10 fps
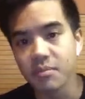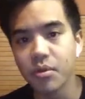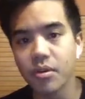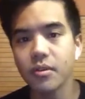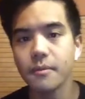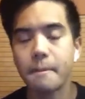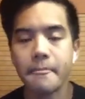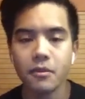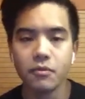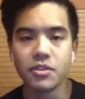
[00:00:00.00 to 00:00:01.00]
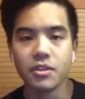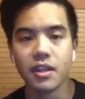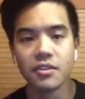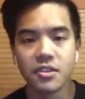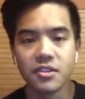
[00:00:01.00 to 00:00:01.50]
portal, which
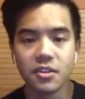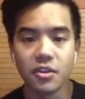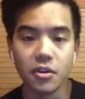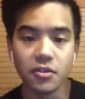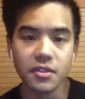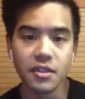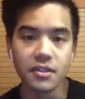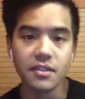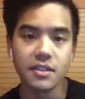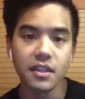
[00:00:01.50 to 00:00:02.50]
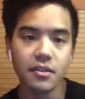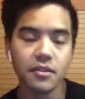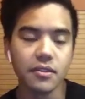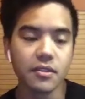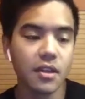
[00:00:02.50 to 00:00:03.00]
allows us to host these
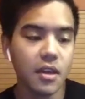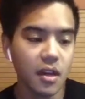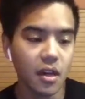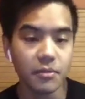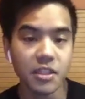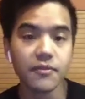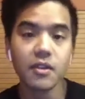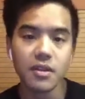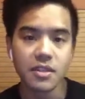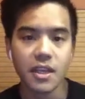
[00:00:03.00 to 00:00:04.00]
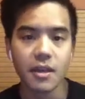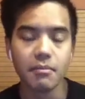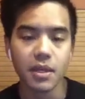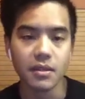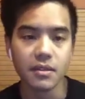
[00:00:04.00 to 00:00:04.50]
sales um, these fundraising
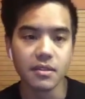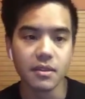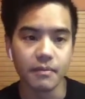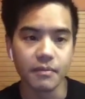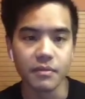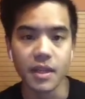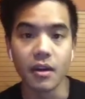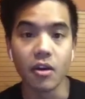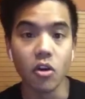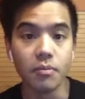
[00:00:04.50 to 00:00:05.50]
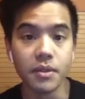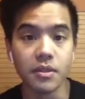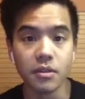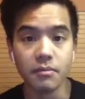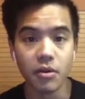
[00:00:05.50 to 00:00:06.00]
campaigns that are open
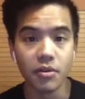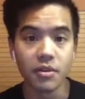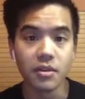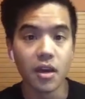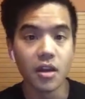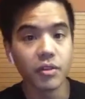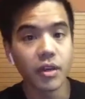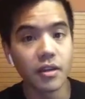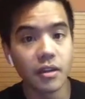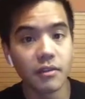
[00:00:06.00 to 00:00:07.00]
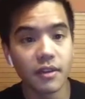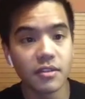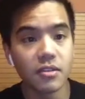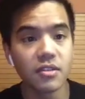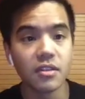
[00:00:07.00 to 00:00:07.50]
to both non-accredited
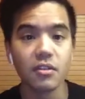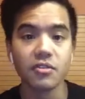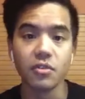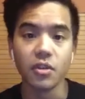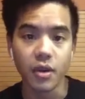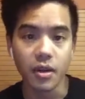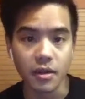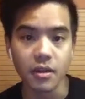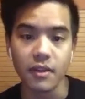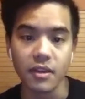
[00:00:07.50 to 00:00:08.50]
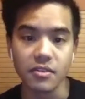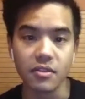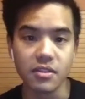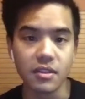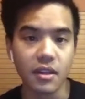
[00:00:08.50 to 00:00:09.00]
investors and also accredited
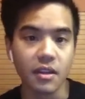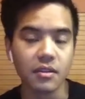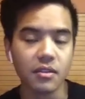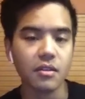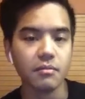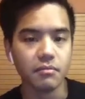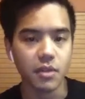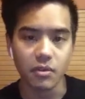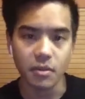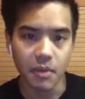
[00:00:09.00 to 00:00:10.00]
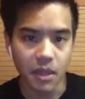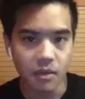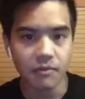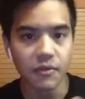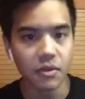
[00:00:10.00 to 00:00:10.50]
investors. And the you know the
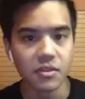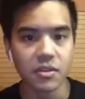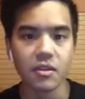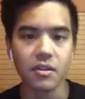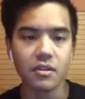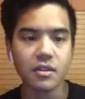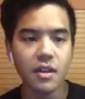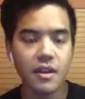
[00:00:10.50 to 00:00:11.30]
main focus here is